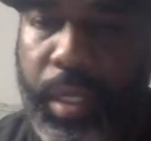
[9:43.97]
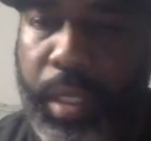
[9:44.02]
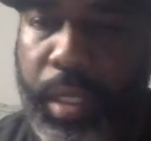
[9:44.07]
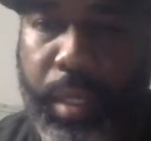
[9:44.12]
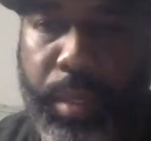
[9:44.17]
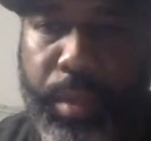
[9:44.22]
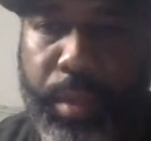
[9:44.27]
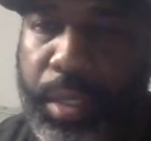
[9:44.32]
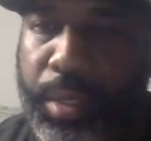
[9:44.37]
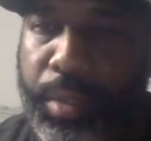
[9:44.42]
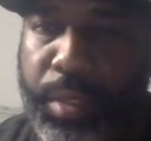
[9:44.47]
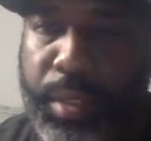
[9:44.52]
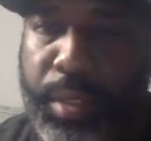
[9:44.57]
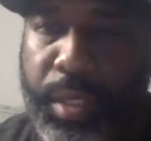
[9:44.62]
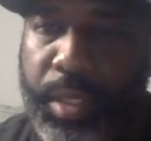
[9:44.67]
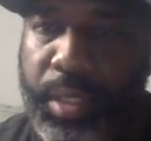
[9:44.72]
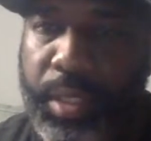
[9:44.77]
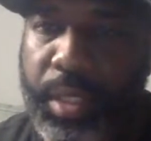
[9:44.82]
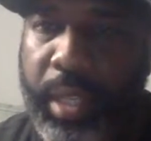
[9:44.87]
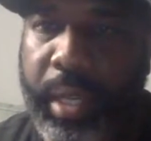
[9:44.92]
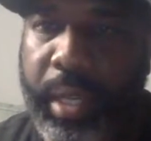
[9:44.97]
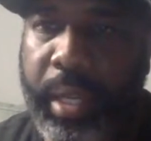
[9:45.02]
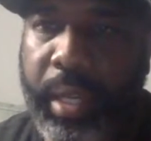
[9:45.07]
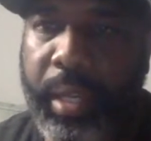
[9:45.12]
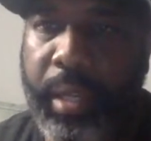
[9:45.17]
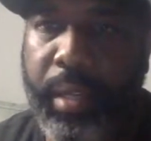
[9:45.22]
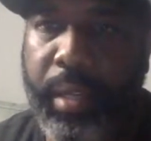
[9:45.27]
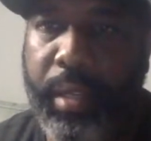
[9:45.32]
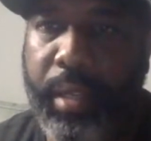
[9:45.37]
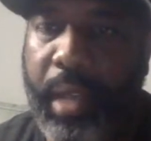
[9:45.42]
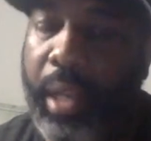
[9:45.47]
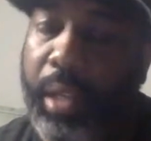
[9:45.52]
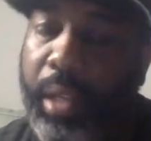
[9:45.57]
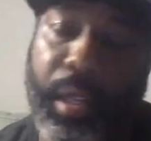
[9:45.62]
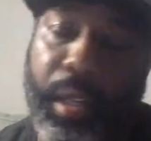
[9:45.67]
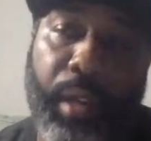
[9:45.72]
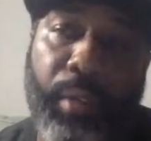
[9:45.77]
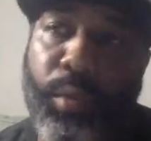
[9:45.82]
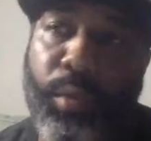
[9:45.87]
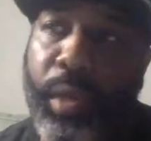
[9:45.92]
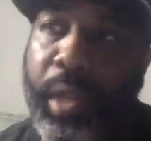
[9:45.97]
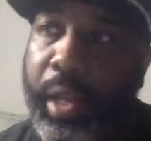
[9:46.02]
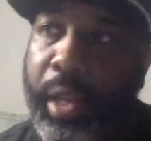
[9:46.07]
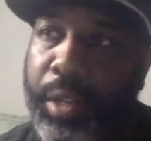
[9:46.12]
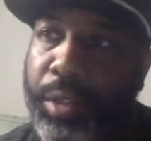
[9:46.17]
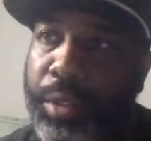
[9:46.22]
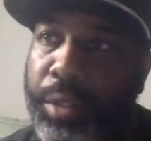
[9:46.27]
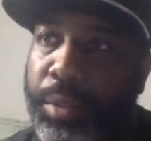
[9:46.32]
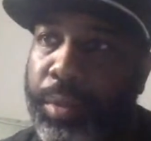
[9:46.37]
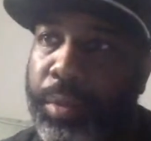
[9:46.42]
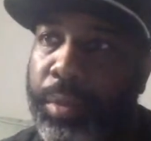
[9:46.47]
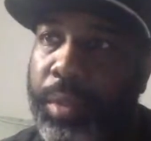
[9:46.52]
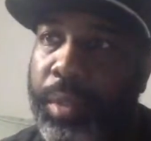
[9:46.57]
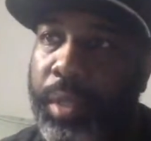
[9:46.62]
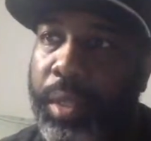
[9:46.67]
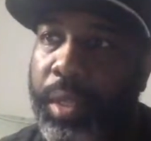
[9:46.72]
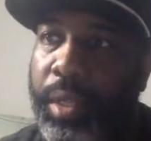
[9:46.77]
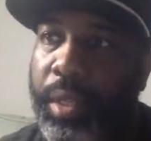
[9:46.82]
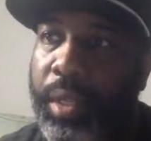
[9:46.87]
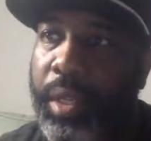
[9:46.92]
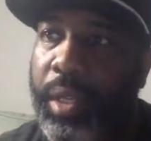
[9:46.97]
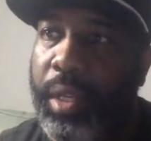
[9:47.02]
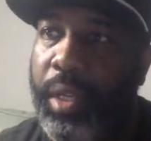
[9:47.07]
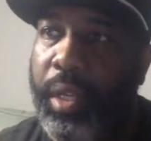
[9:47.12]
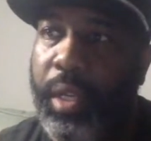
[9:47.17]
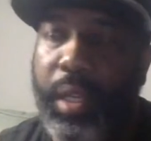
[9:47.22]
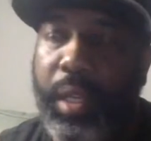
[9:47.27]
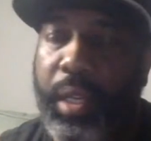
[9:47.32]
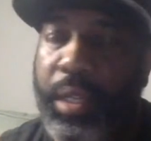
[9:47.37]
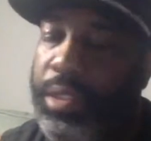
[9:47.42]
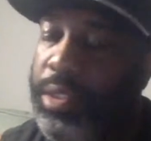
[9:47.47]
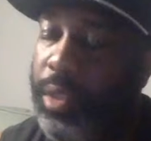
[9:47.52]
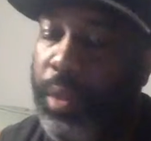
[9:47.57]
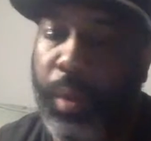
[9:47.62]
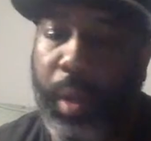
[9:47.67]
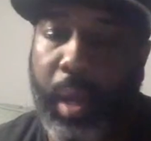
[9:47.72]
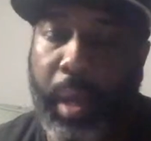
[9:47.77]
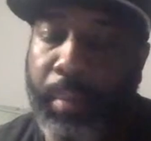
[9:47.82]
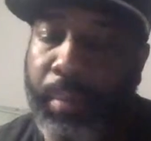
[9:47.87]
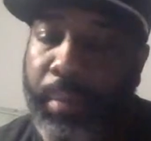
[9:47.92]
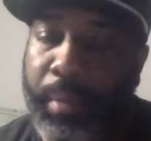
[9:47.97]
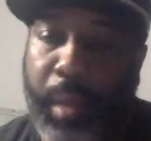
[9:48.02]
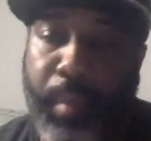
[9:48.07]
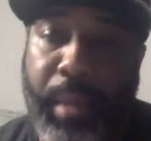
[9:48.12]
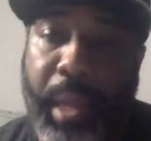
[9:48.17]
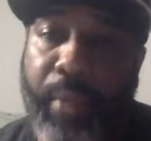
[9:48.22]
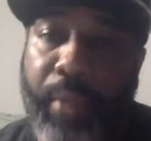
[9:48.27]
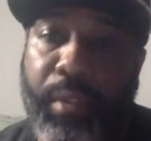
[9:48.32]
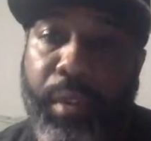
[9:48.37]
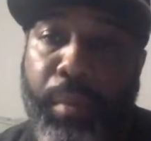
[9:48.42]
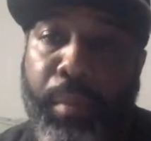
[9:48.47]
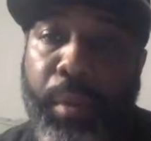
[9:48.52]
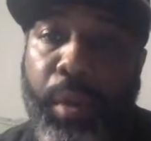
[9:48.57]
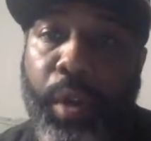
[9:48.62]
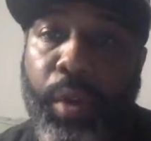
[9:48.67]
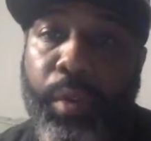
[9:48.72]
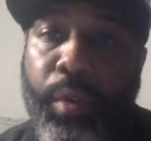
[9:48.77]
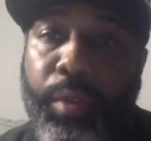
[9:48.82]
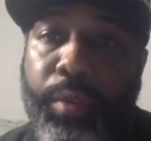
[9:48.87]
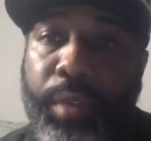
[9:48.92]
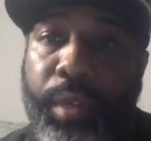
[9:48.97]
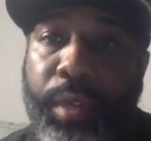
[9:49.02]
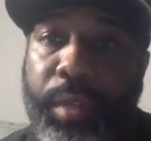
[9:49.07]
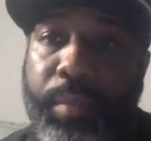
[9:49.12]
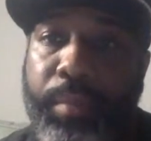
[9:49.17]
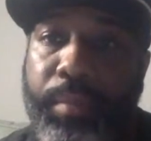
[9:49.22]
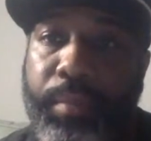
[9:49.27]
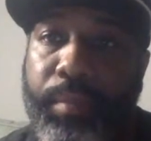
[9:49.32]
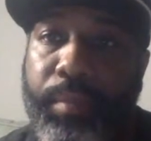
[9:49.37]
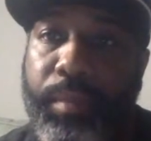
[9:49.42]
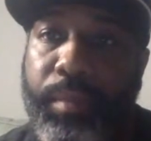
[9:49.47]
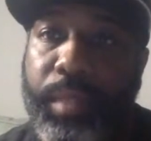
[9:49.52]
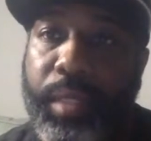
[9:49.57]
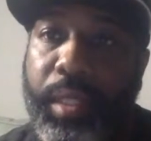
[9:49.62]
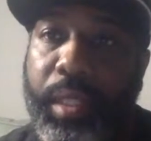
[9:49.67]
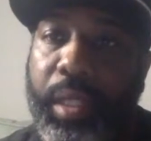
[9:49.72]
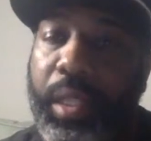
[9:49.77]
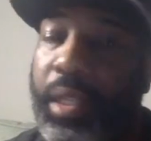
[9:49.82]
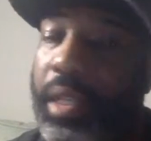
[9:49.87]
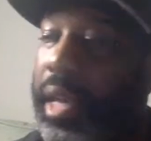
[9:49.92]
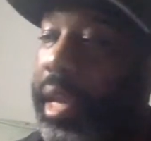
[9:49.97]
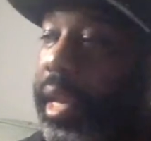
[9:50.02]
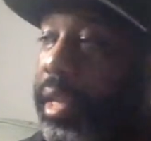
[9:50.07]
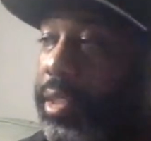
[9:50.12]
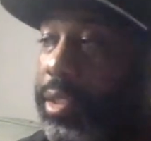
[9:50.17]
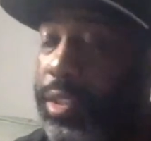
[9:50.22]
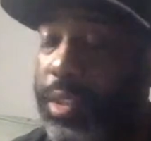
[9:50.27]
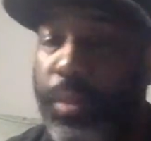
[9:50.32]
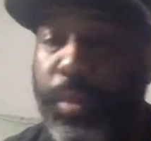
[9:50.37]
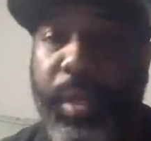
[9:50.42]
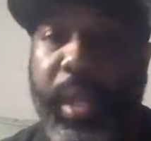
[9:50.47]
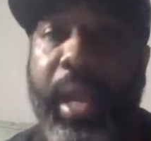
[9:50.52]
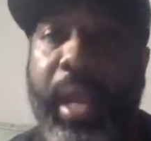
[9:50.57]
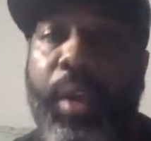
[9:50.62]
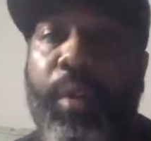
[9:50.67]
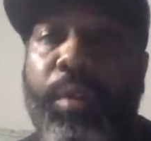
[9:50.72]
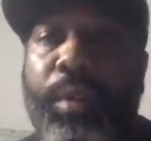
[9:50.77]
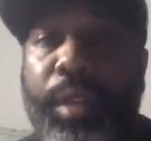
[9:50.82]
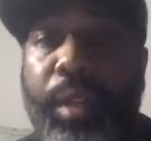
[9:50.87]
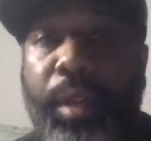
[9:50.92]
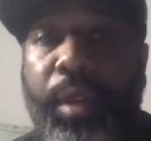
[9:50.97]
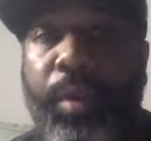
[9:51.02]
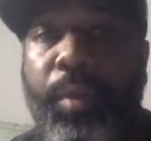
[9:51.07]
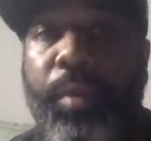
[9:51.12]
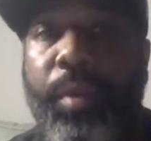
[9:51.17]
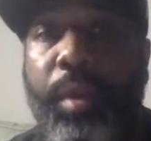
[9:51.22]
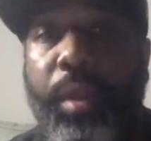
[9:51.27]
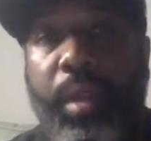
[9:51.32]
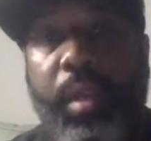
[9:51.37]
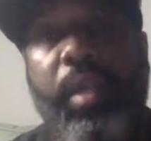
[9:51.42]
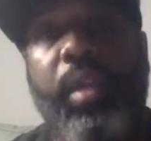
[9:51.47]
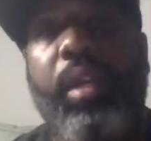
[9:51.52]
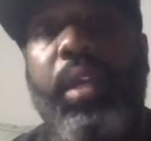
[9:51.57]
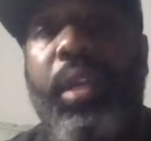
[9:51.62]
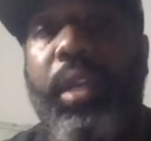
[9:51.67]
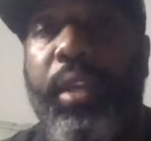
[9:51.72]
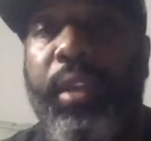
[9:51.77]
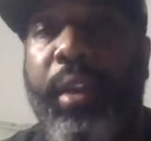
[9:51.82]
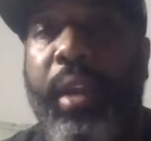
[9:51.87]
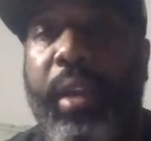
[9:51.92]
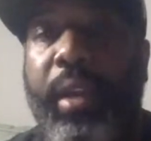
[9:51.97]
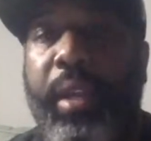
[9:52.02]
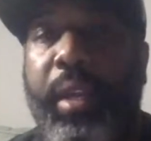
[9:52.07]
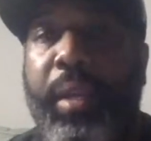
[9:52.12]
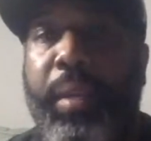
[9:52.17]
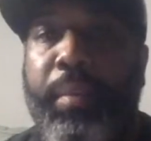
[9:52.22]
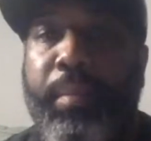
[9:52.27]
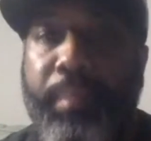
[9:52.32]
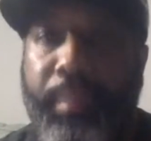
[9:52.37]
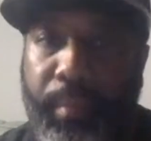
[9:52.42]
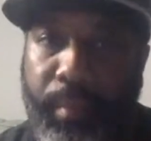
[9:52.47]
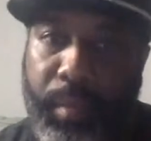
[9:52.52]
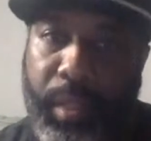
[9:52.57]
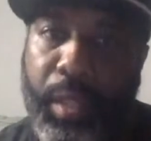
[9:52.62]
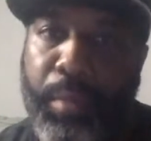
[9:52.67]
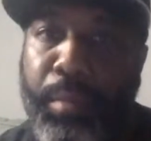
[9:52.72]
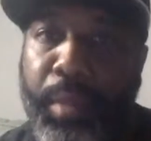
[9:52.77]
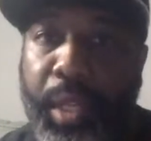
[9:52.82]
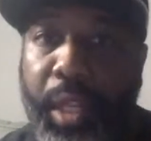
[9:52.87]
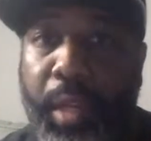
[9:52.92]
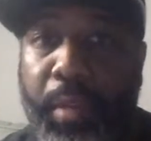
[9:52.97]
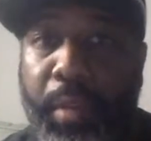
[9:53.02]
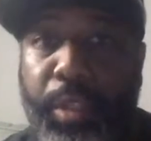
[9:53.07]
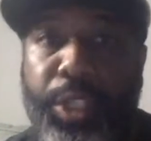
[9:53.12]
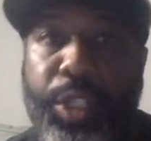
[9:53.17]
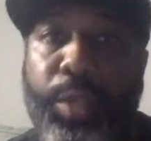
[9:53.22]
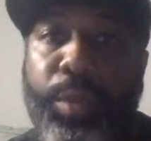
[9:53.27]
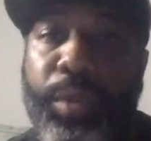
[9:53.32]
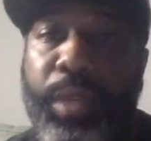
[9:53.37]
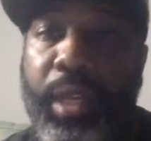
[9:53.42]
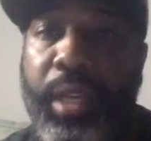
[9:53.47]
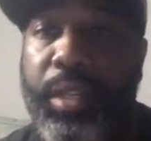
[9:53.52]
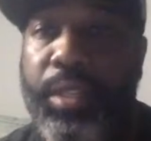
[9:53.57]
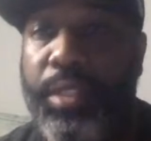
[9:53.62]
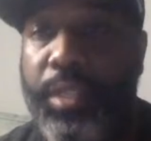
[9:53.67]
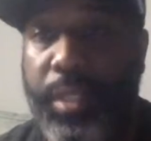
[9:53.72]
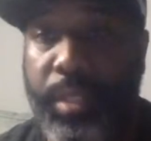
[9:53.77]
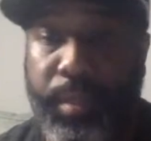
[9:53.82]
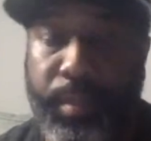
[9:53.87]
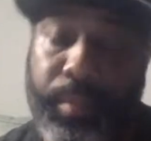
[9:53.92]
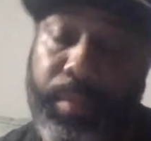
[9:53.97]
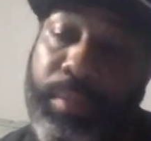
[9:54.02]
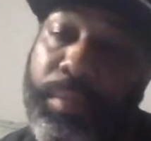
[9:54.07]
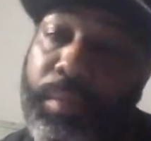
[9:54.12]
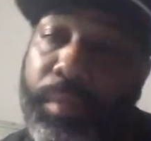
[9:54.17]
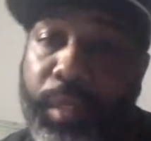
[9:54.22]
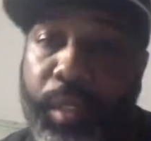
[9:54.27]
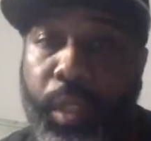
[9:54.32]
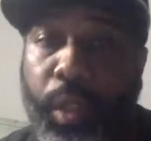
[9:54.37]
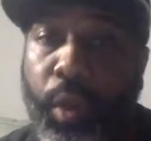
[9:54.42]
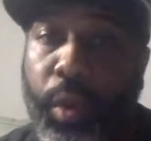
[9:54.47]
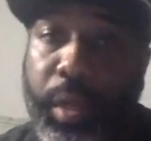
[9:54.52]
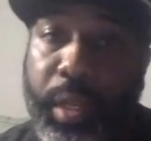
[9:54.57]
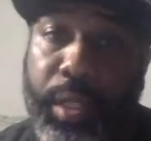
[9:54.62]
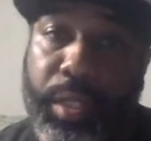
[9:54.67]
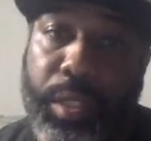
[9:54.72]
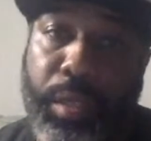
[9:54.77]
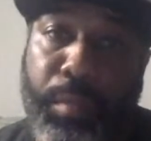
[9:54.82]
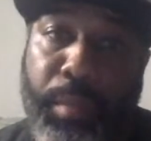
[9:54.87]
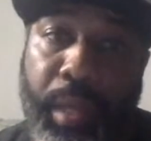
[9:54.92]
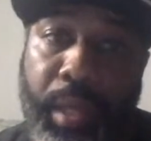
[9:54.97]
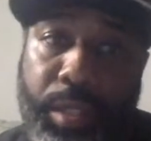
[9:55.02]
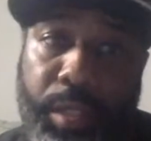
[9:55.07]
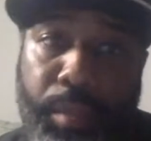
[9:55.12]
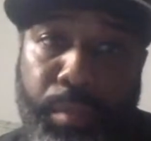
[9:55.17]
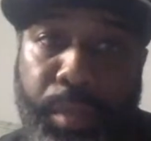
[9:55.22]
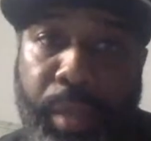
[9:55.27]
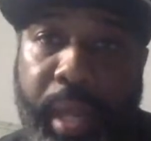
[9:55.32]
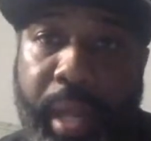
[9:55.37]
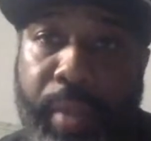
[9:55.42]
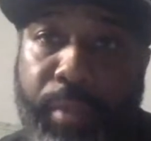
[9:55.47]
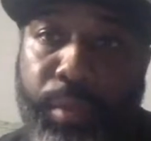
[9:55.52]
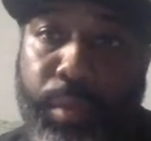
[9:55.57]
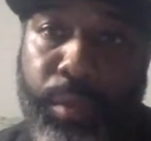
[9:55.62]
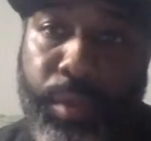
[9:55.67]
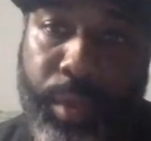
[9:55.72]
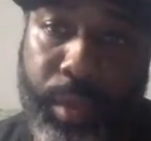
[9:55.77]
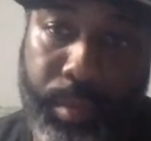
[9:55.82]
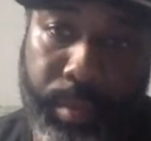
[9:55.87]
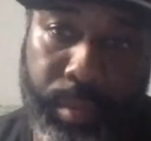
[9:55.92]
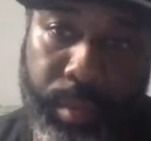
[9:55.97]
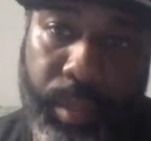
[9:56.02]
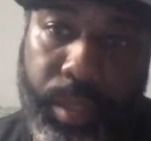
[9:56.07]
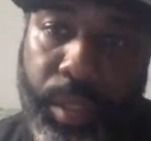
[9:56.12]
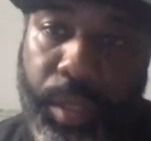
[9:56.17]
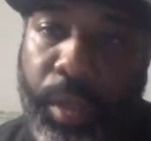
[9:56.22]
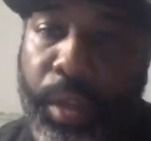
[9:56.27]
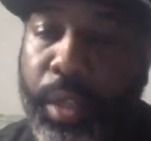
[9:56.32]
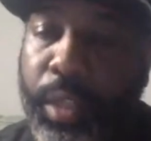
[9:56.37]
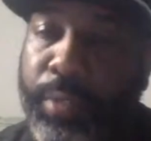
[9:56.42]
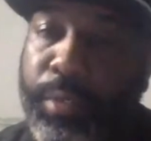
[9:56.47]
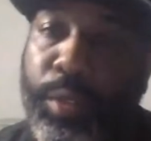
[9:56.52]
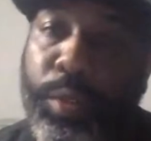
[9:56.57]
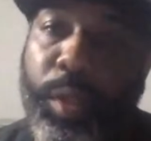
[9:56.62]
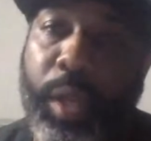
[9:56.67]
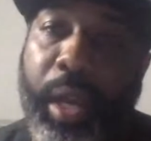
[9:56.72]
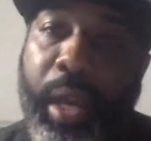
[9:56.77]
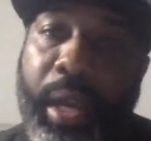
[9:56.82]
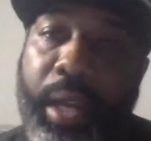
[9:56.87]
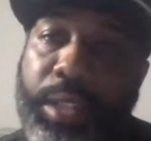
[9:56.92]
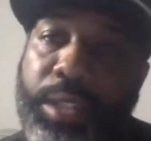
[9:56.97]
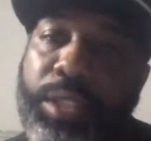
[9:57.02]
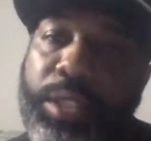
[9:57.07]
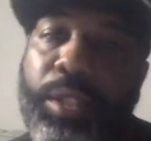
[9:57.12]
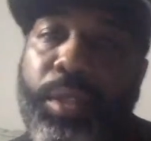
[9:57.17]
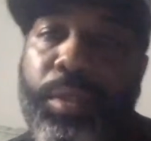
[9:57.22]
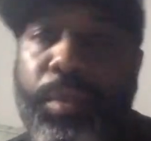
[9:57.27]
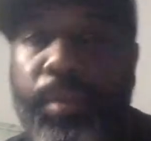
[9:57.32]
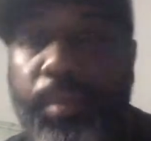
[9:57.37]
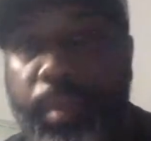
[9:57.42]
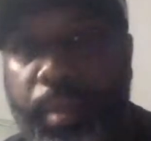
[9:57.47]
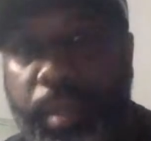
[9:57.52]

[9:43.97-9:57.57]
still to this day. I love what I do. So I'm having a ball with it. And so now, here I am being able to showcase it on this amazing platform to all of you guys. So